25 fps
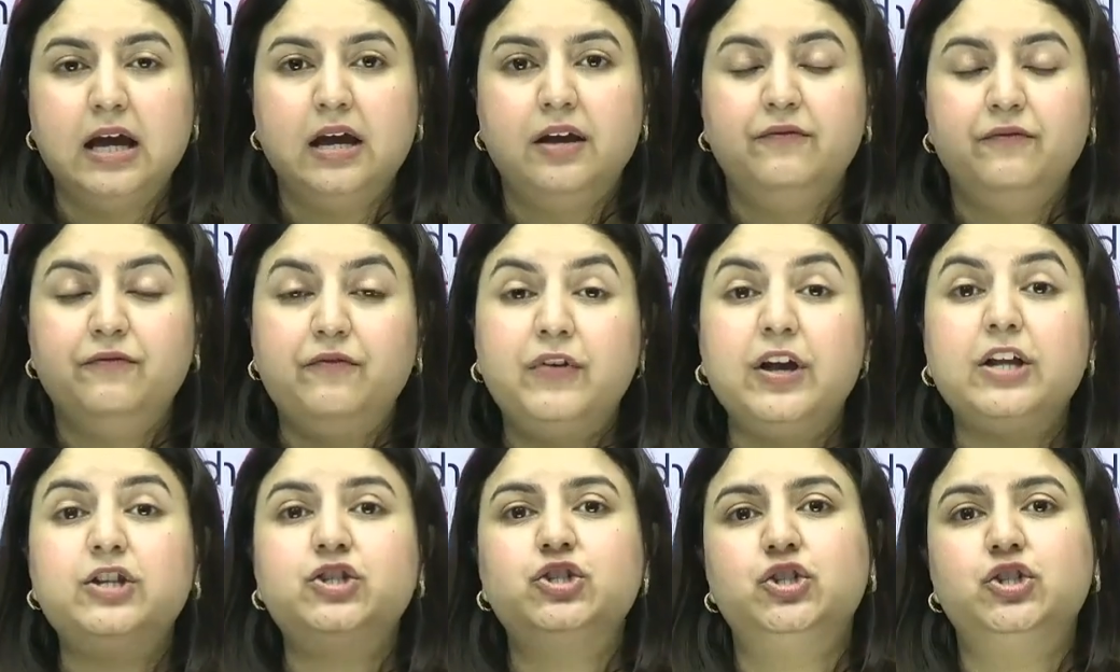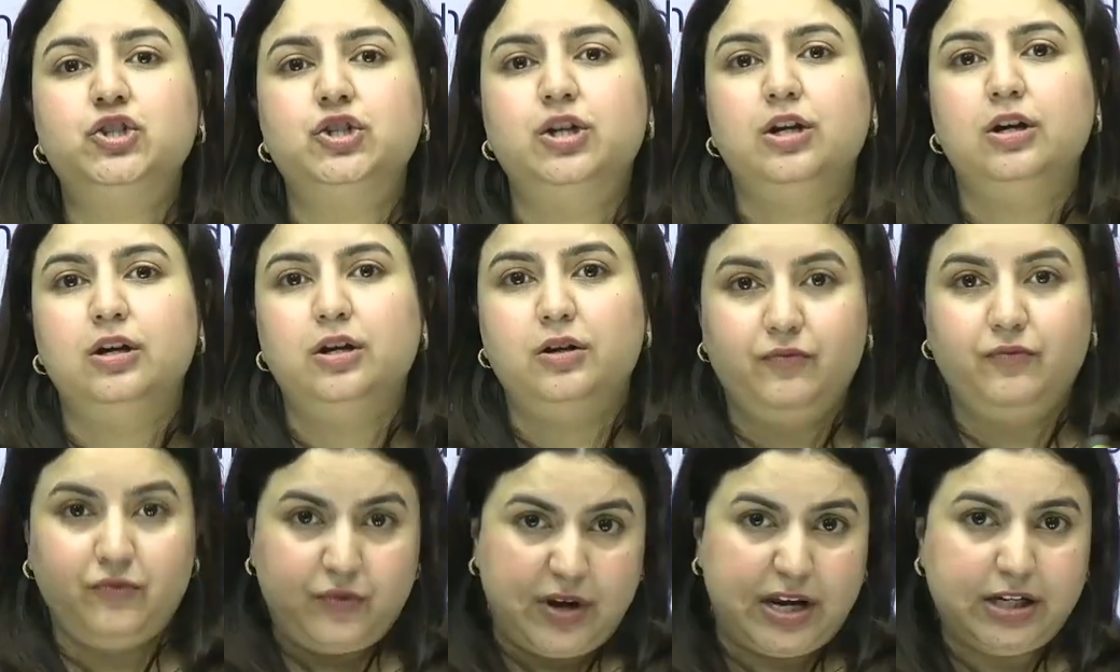which
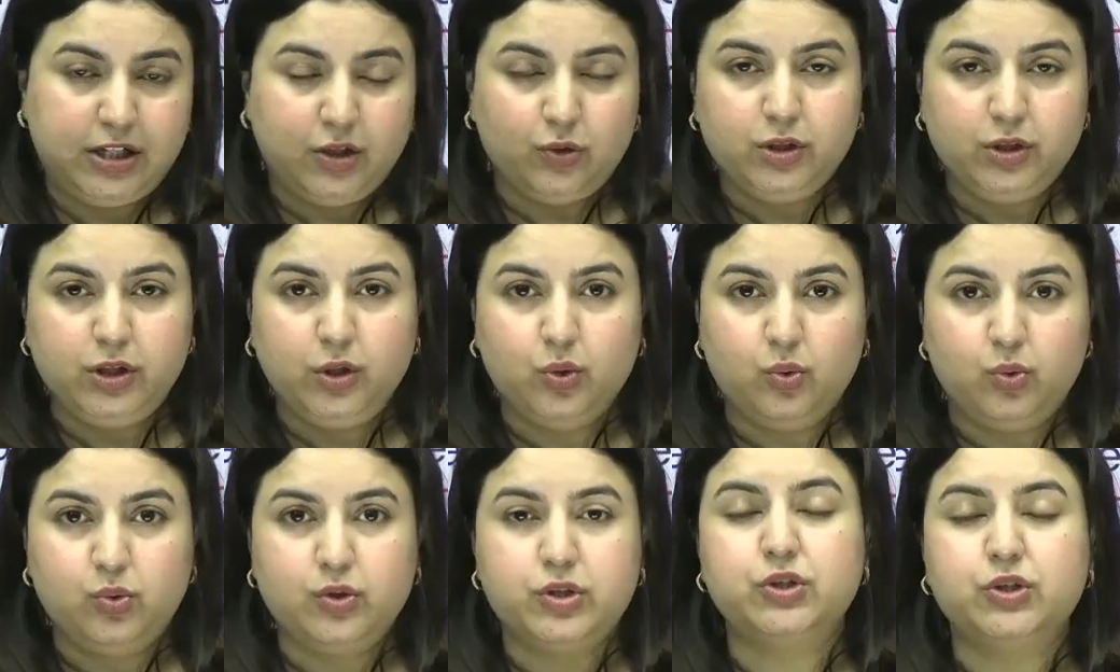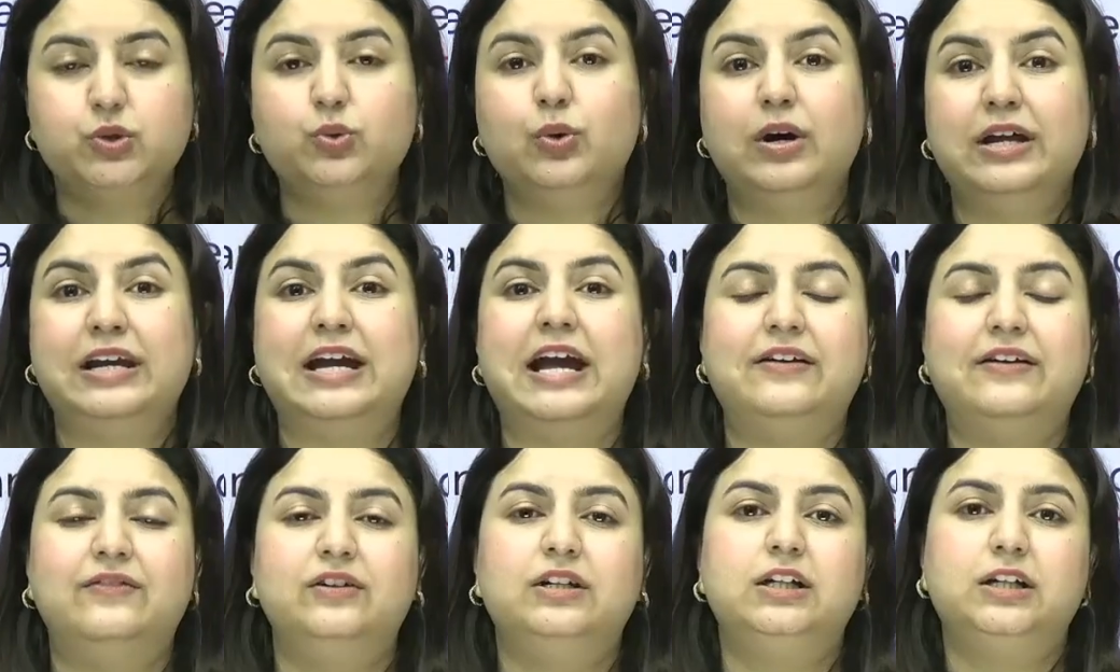when you use to
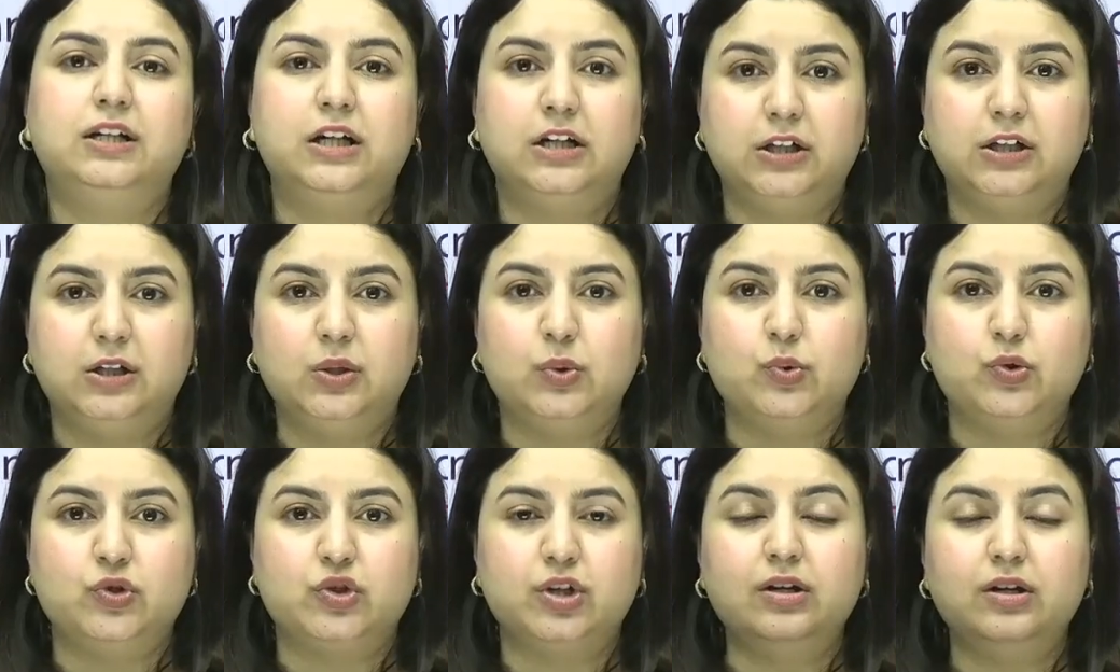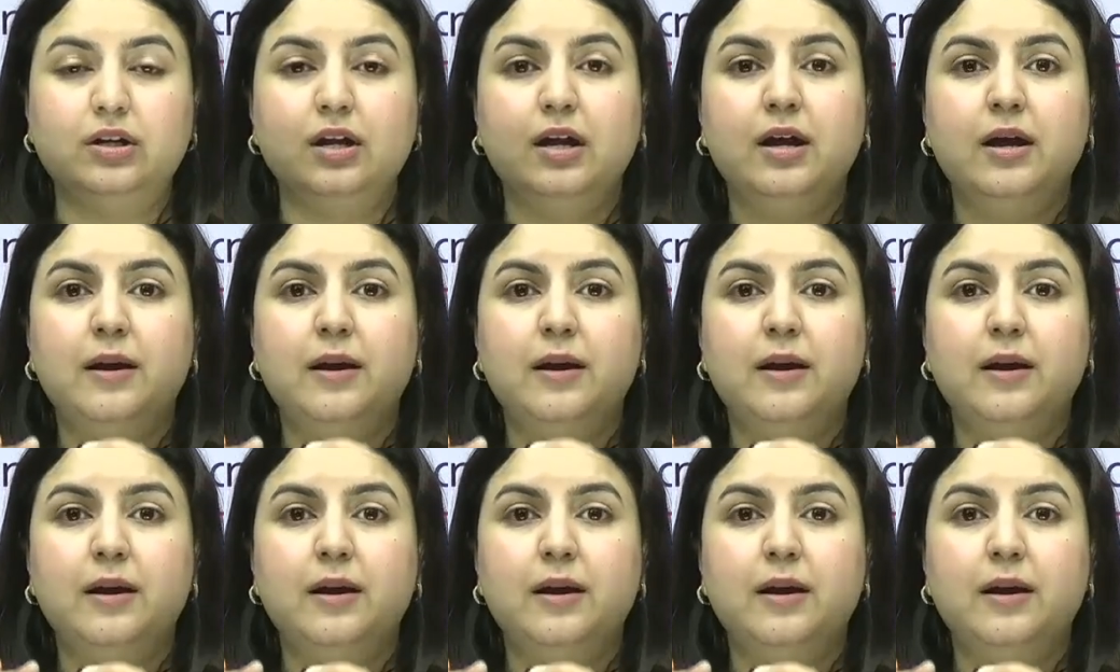arrive at a conclusion